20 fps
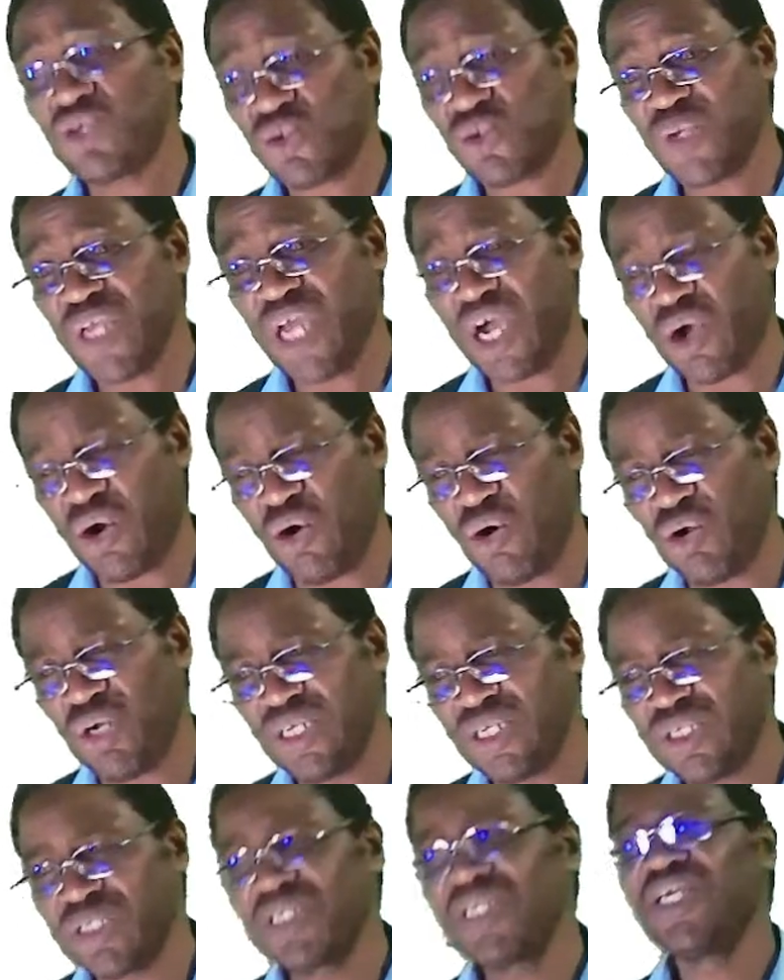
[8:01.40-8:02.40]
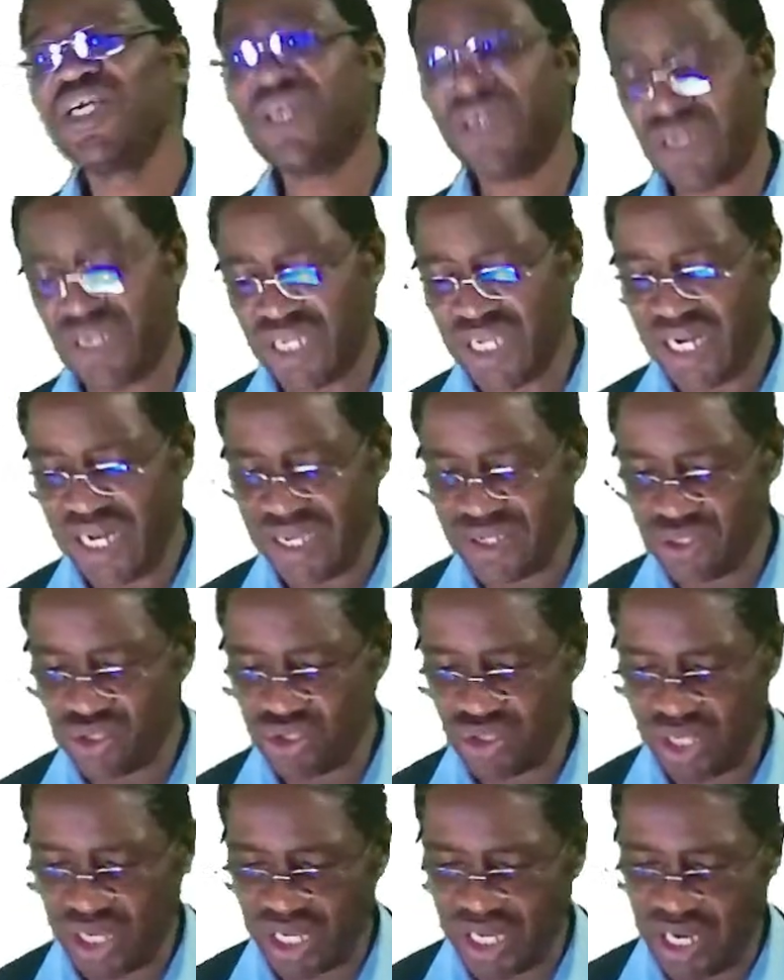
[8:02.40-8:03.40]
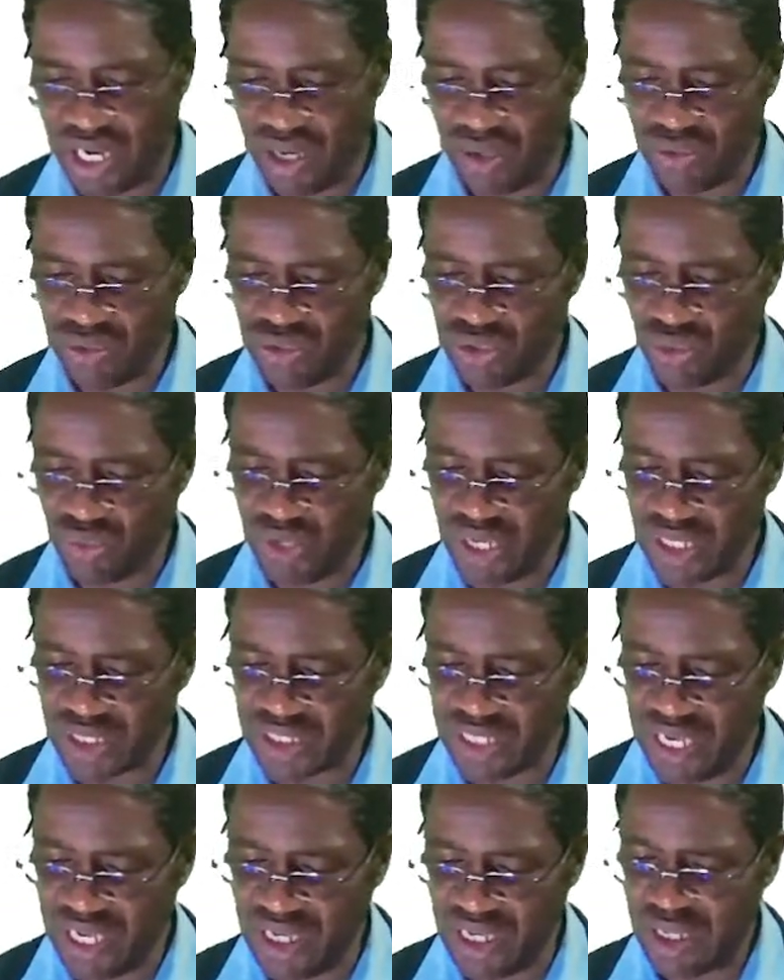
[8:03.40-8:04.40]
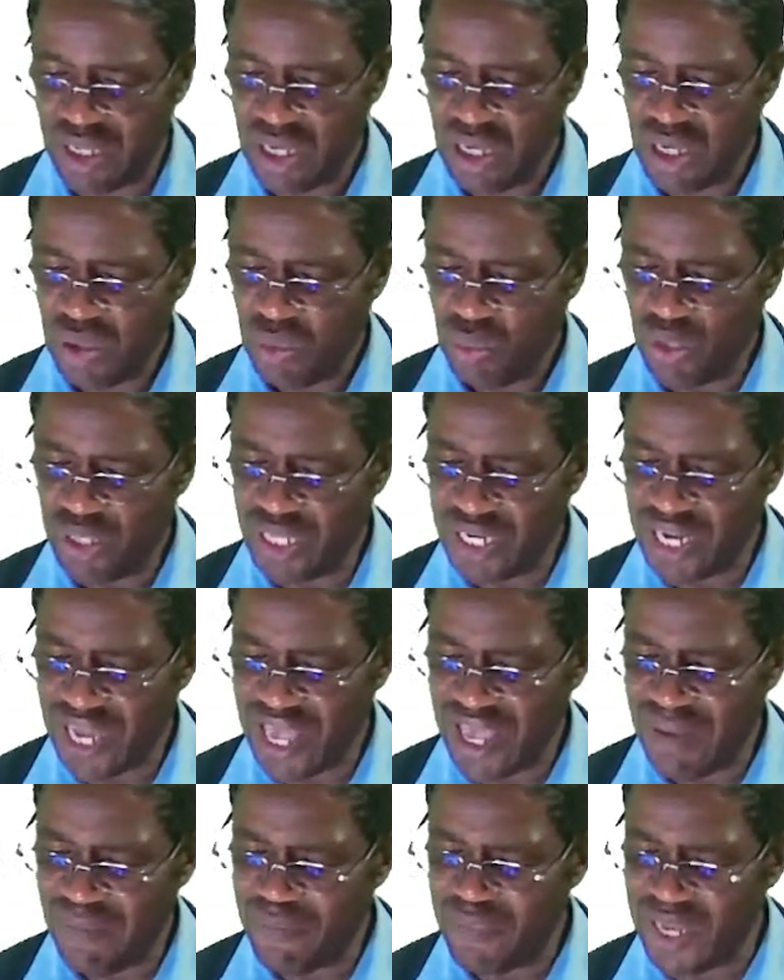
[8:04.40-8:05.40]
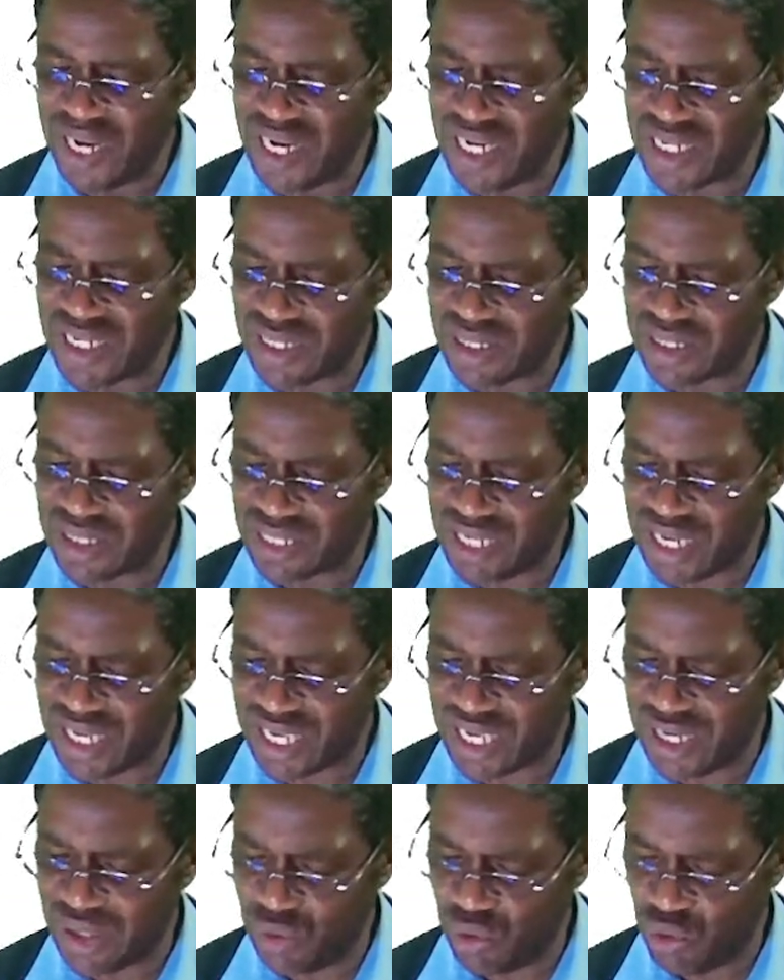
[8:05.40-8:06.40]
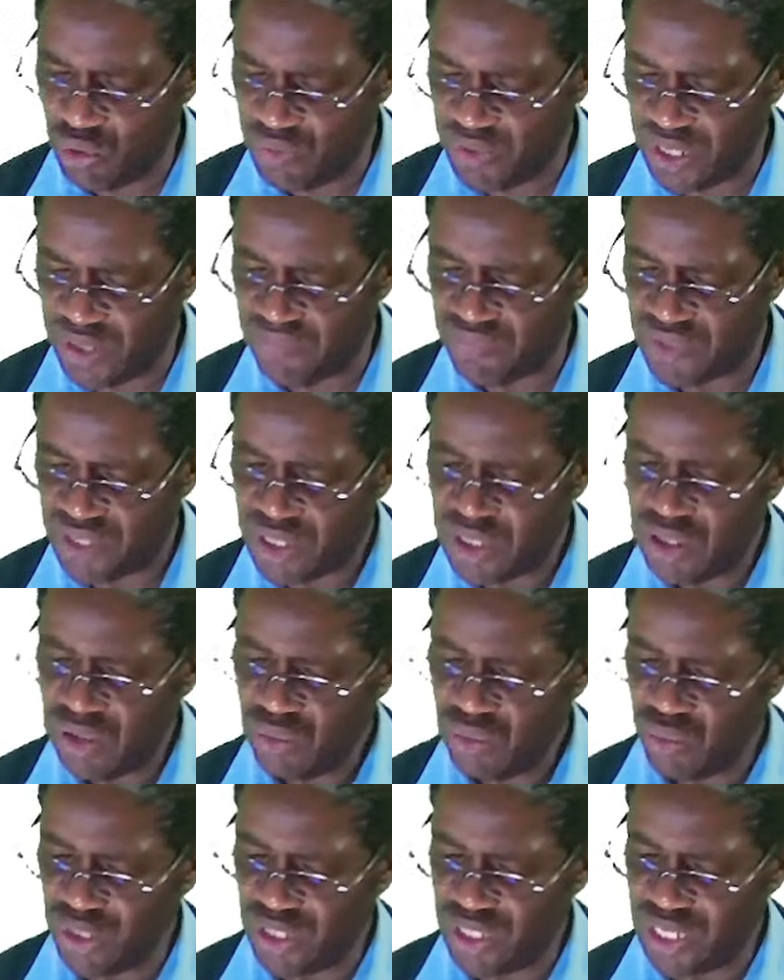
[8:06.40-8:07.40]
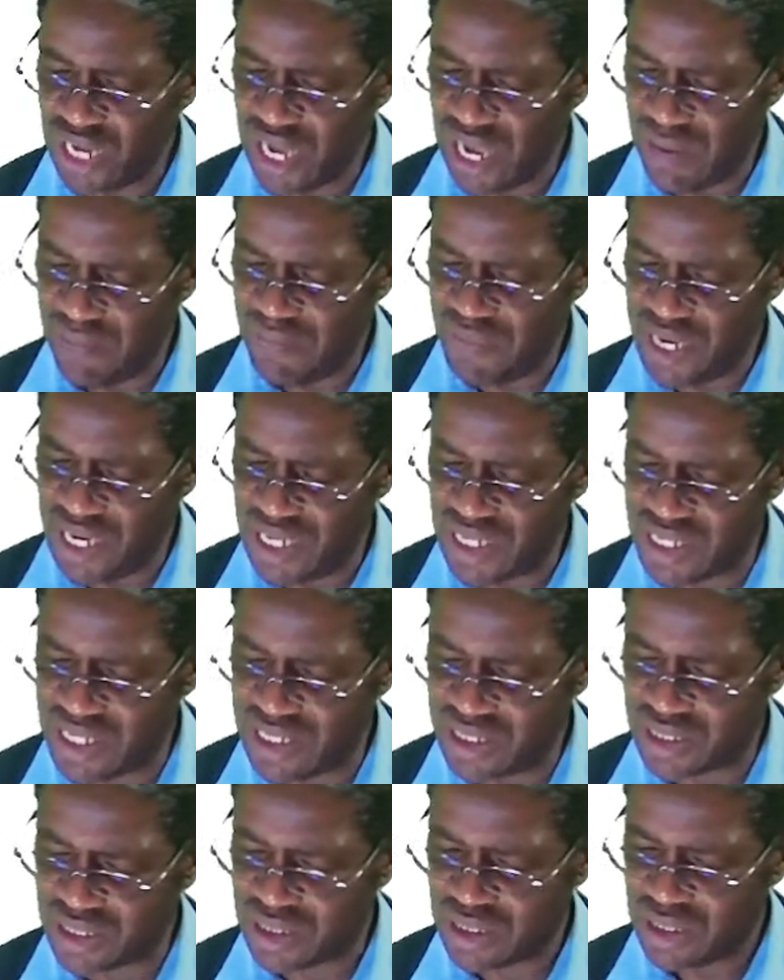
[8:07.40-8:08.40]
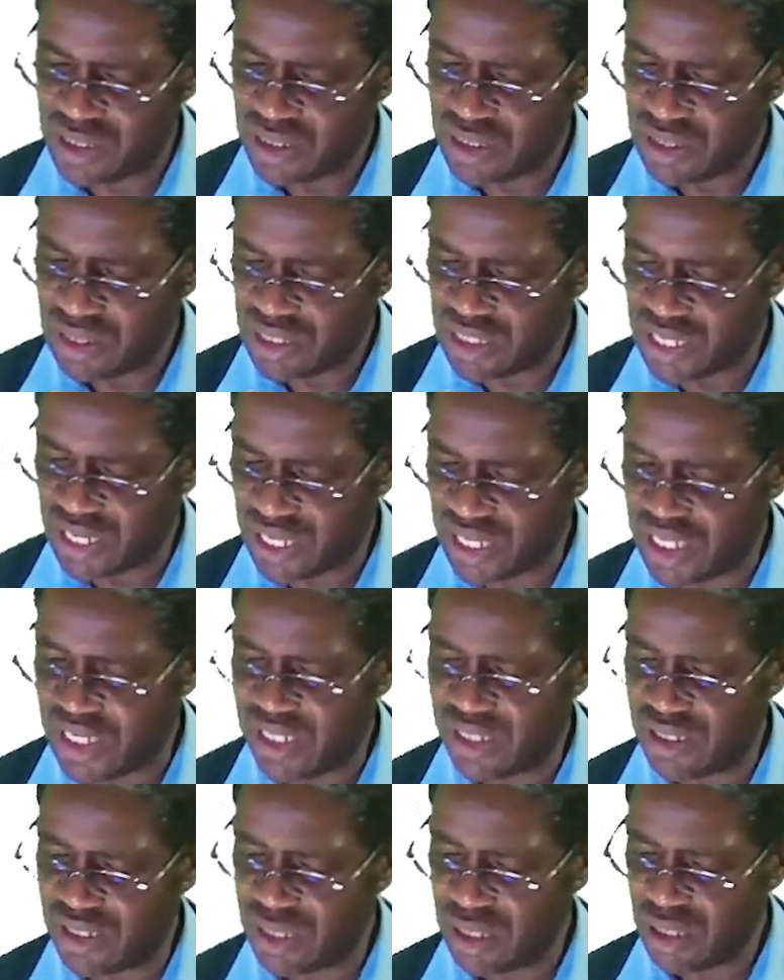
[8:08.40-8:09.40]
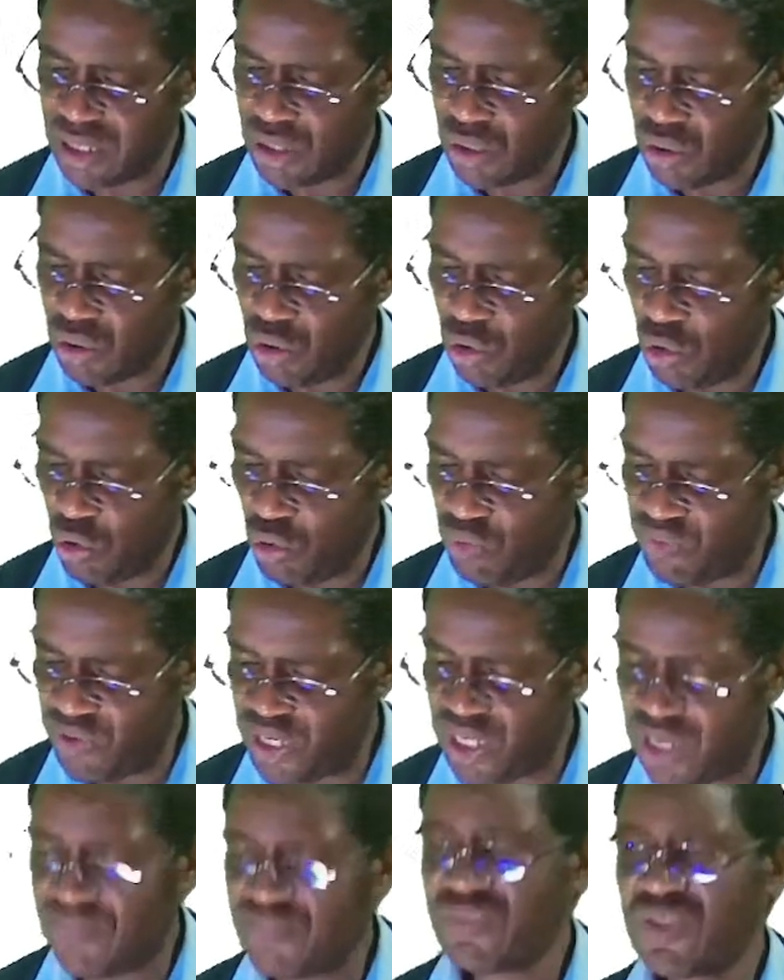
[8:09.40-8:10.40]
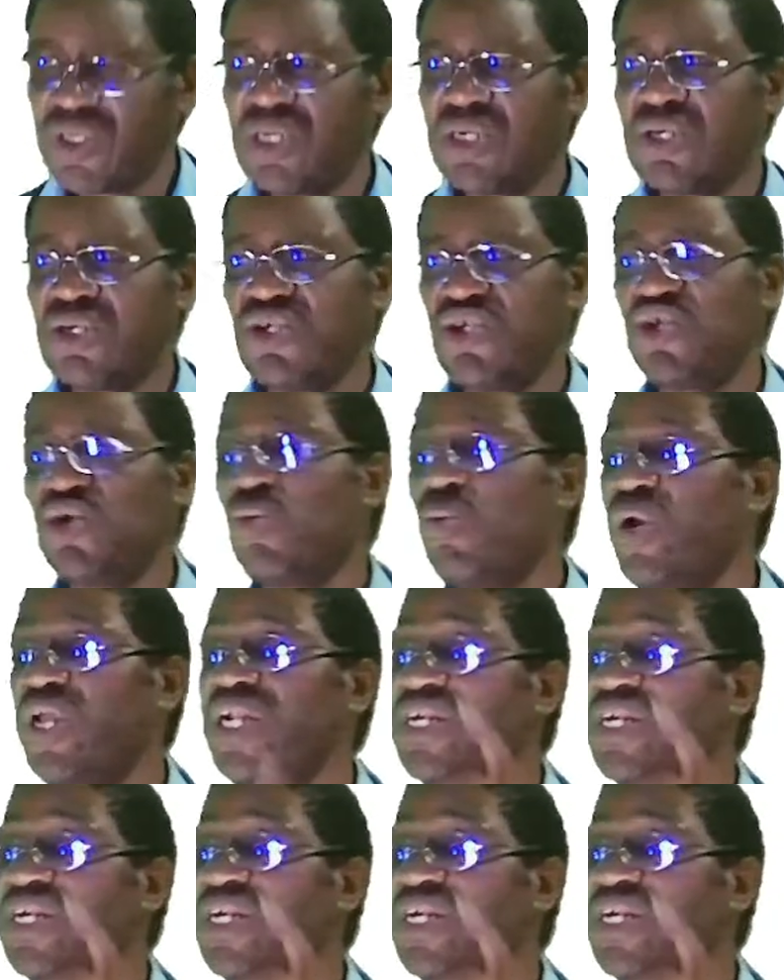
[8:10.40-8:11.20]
we are calling realization account. So we are saying with the liabilities taken over, with the liabilities taken over, you will